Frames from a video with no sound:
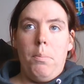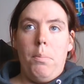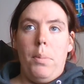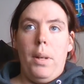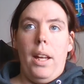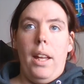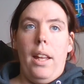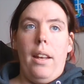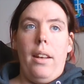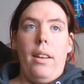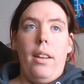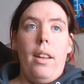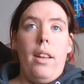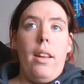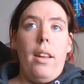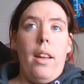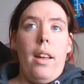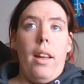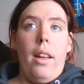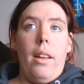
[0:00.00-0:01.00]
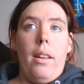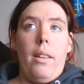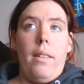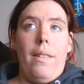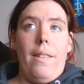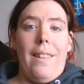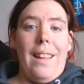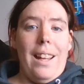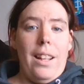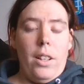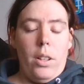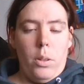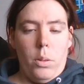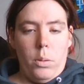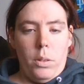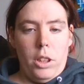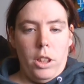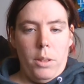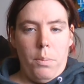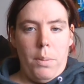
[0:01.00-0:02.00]
but that don't
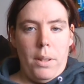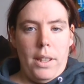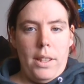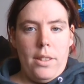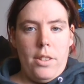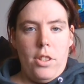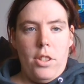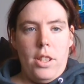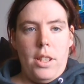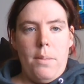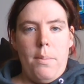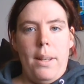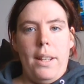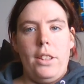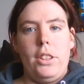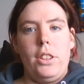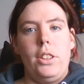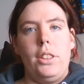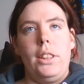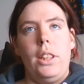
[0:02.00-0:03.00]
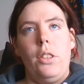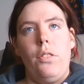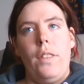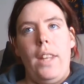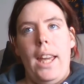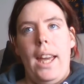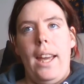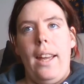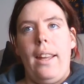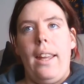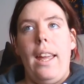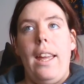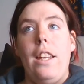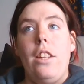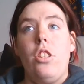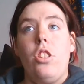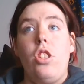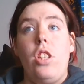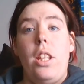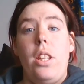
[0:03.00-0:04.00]
work because she makes herself gag
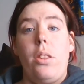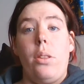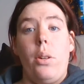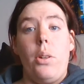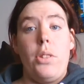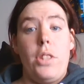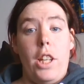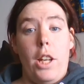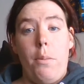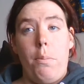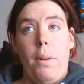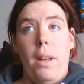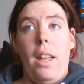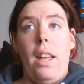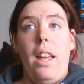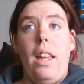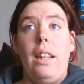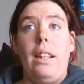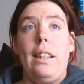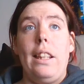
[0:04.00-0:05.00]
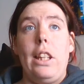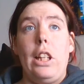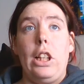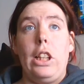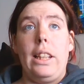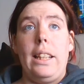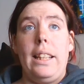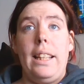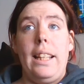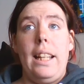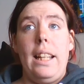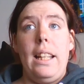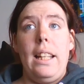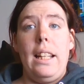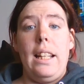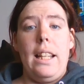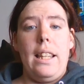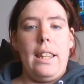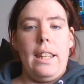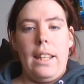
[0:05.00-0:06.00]
and she throws up literally
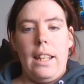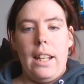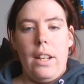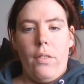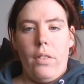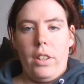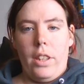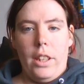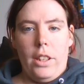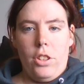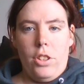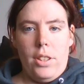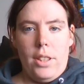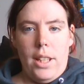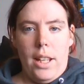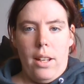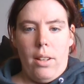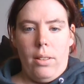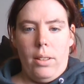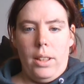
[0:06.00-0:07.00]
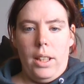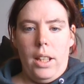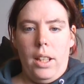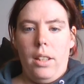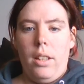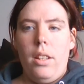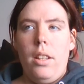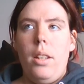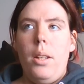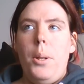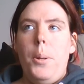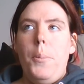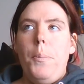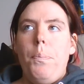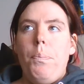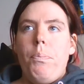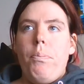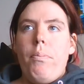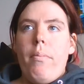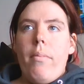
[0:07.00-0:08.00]
anything and everything she's had all day.
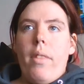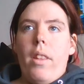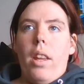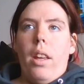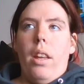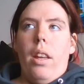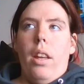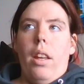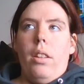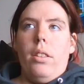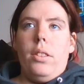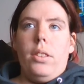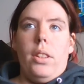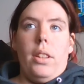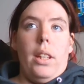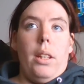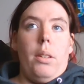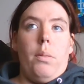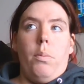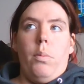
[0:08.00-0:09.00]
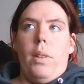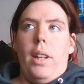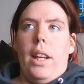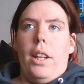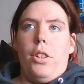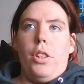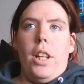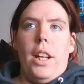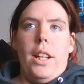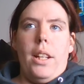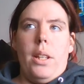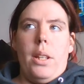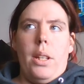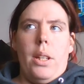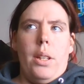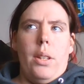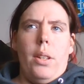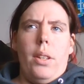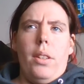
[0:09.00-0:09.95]
So like when I tried it